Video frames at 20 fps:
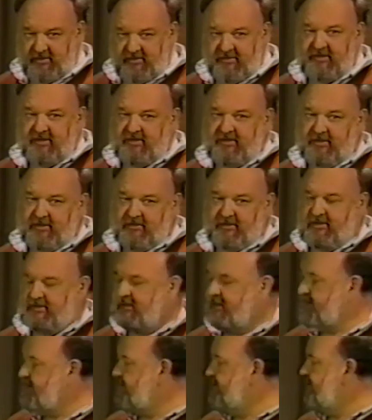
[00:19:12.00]
the 6 series
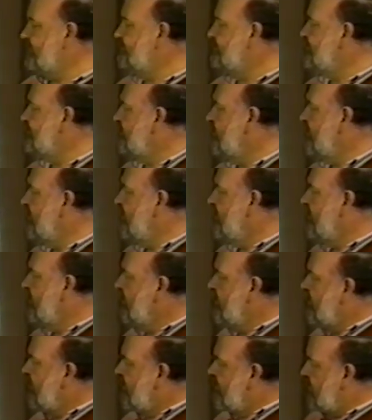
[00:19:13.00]
sections.
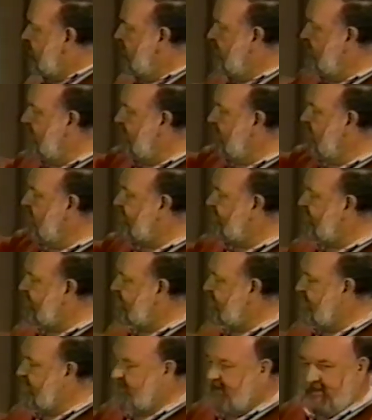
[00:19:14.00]
So you want to look for
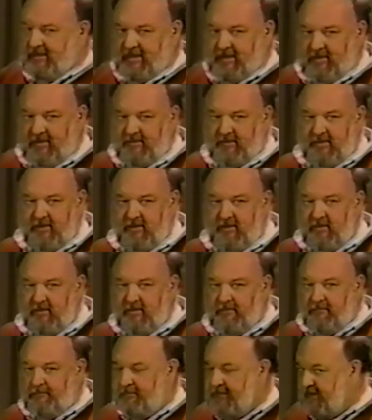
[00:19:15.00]
things like that there,
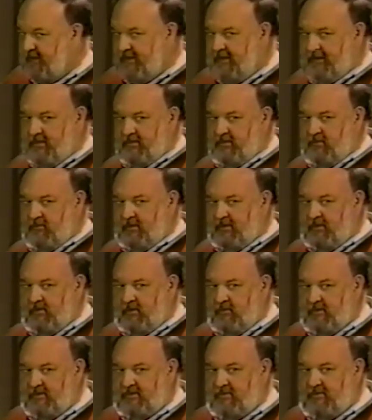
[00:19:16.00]
but again, you want to
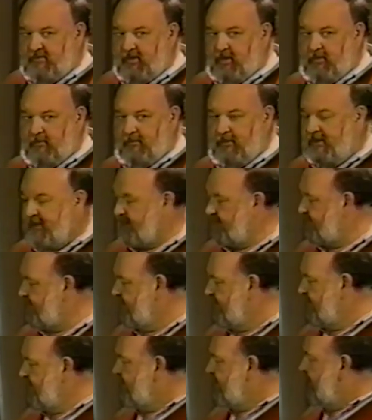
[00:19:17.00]
know what the stall brake is.
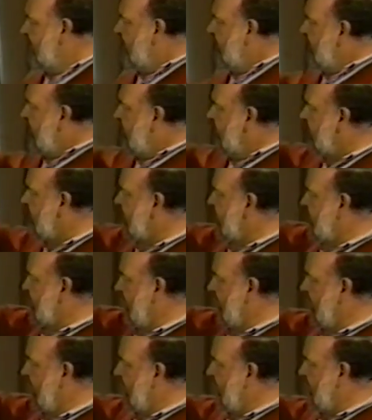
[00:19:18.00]
You can
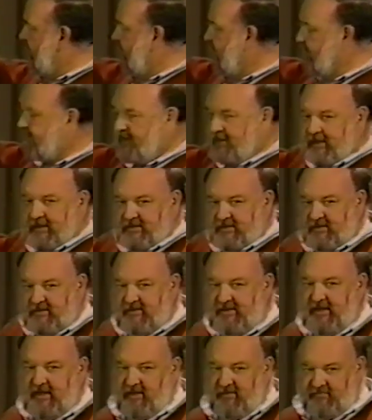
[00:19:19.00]
tell by looking at the
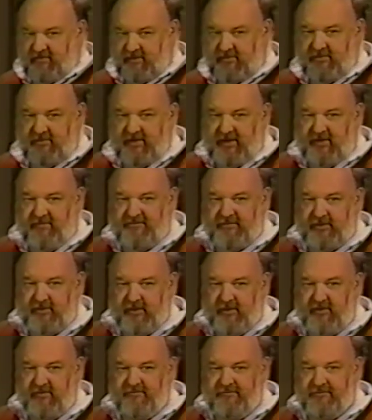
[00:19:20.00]
CL versus alpha
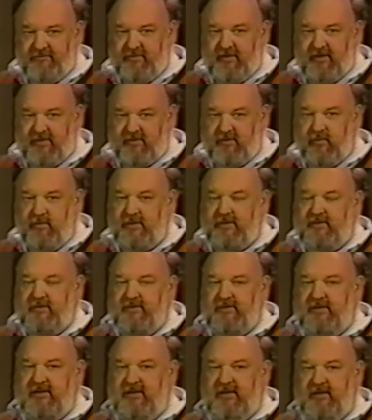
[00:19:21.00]
curve as to whether
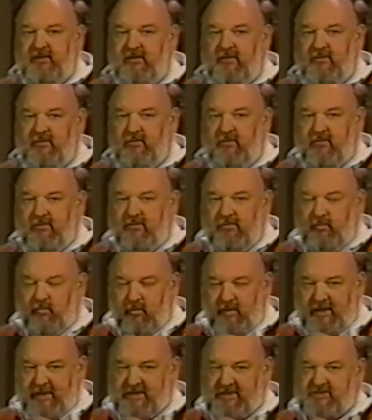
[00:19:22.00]
the
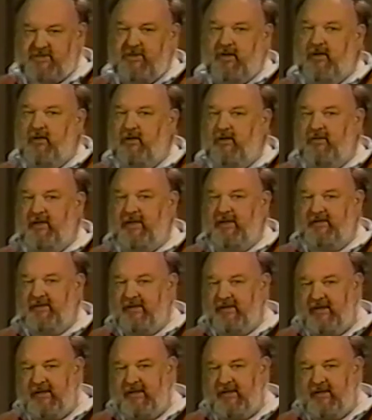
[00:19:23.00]
wing has stalled at the
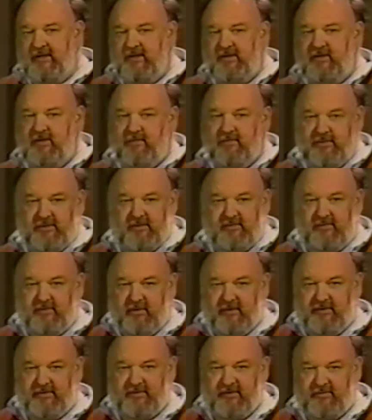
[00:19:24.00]
leading edge or whether it's
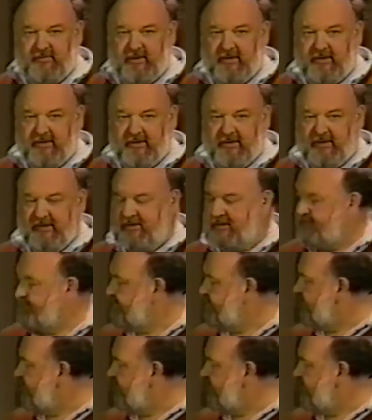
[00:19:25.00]
stalled at the trailing edge.